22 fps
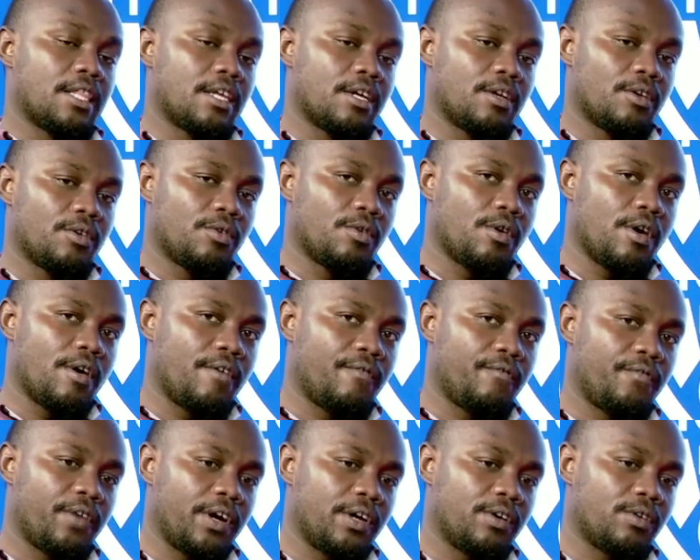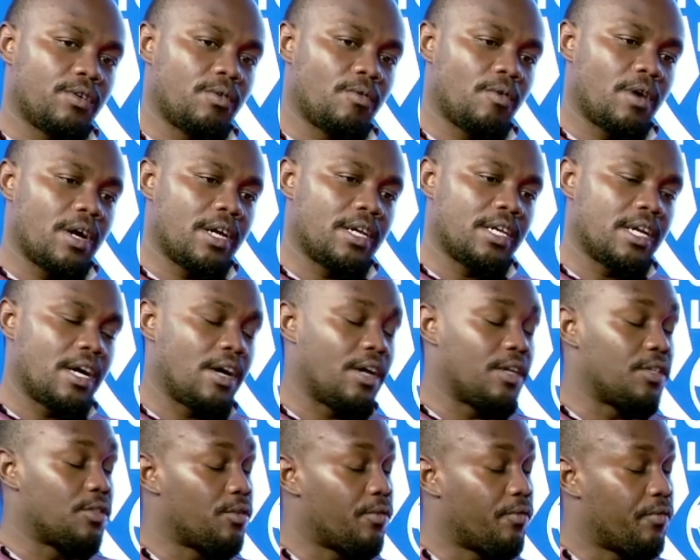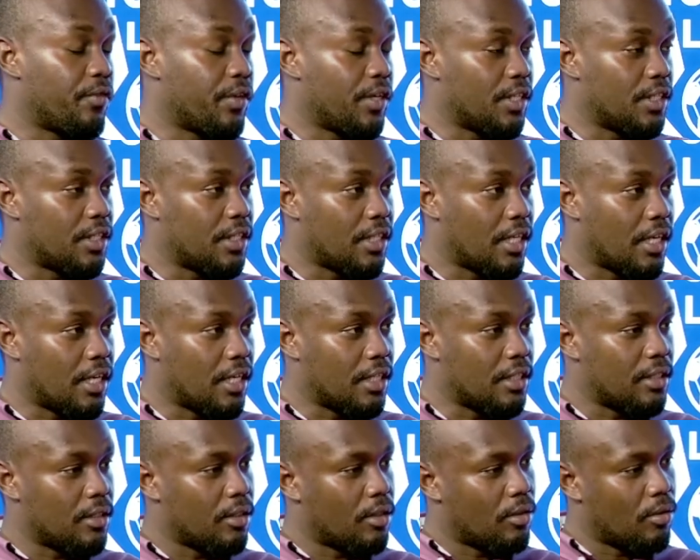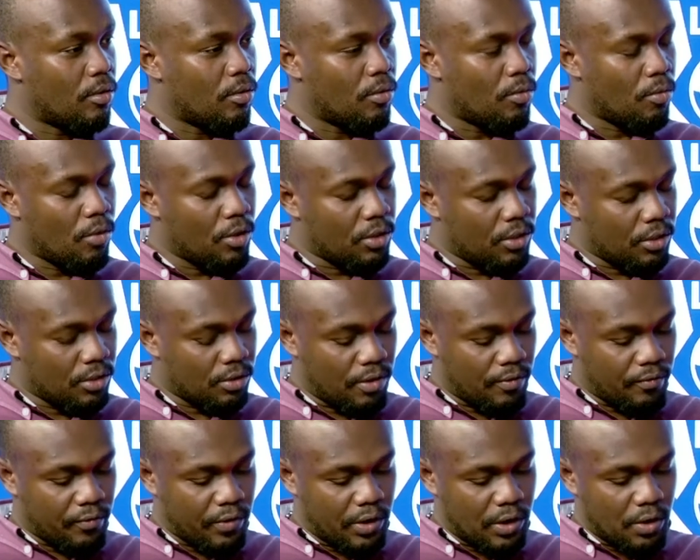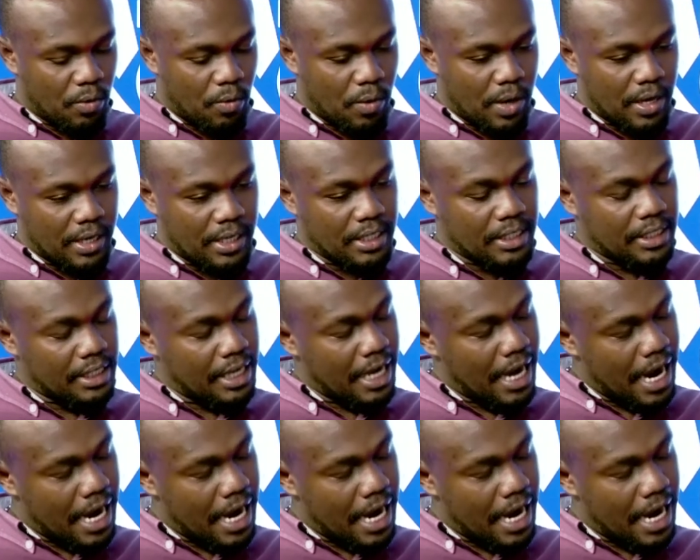And the, your final word now as you finish, tell us what is your final word is,